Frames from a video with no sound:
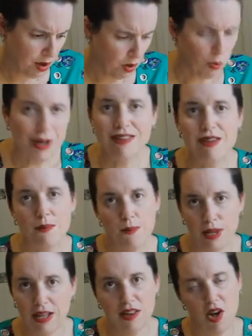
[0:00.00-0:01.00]
Winter
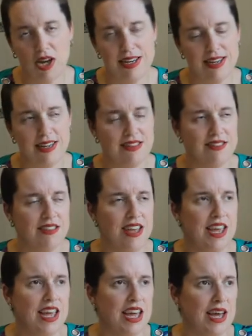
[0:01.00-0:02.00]
meal ideas.
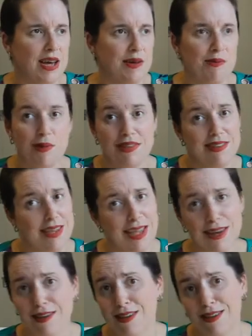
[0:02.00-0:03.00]
Once
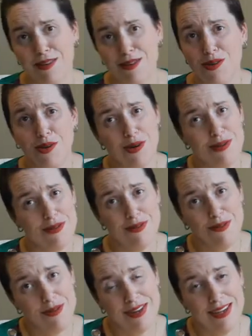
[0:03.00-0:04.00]
again, does not
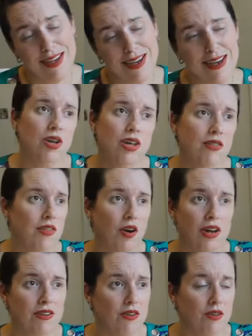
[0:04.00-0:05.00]
suit here. The
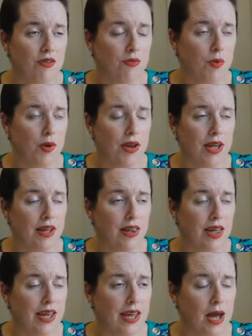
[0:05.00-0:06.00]
idea of putting
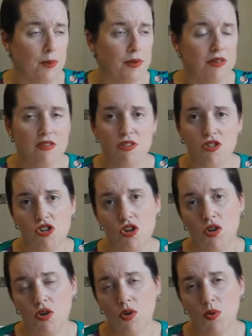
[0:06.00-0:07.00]
like up a
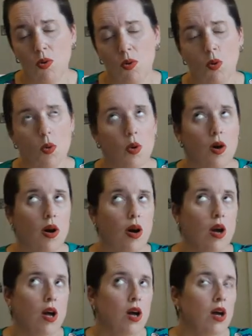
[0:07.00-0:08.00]
stew or
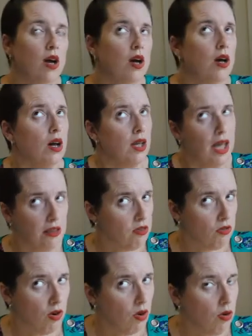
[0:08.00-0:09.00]
a
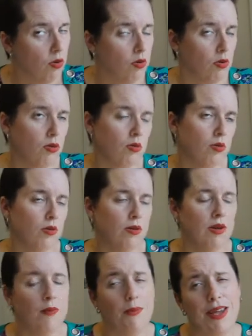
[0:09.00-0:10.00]
casserole or
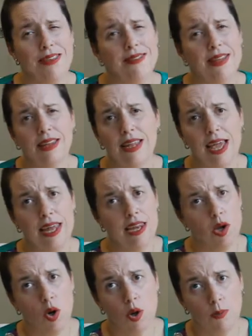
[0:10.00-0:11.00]
basically
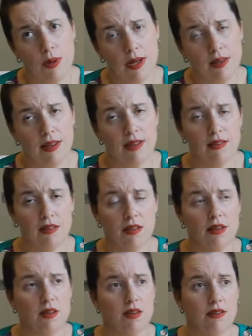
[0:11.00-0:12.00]
any hot meal is
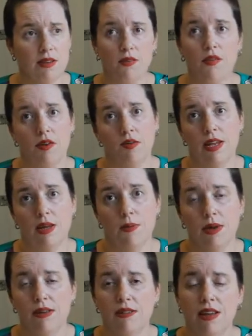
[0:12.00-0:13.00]
difficult here,
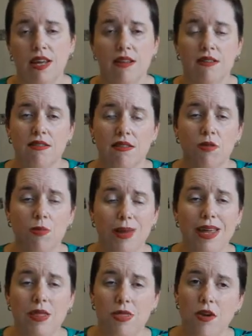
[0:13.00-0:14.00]
because it can still
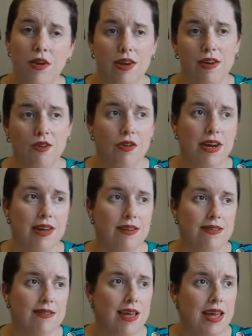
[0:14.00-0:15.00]
be 30
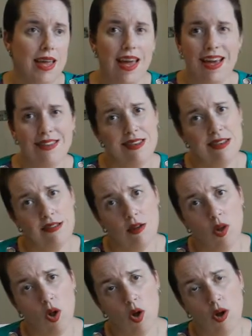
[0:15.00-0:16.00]
degrees at 6
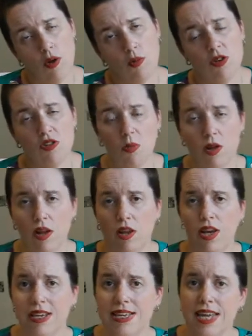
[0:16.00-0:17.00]
o'clock, which is when I
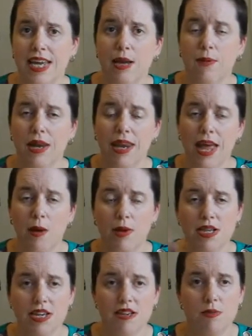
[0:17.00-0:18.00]
like to eat. But now we
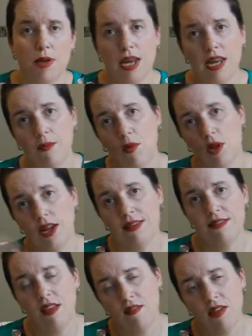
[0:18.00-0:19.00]
tend to be eating more like
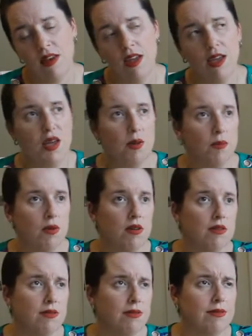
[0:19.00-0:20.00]
7,
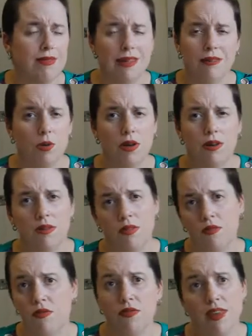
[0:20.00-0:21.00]
because that's when
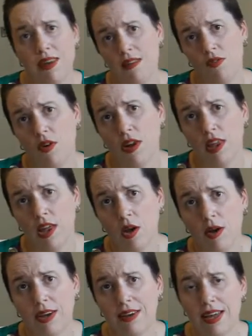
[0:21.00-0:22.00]
the sun is finally
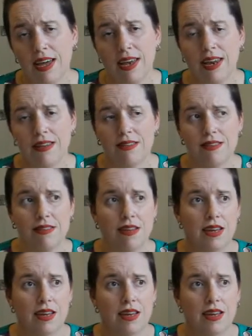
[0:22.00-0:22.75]
going down and it's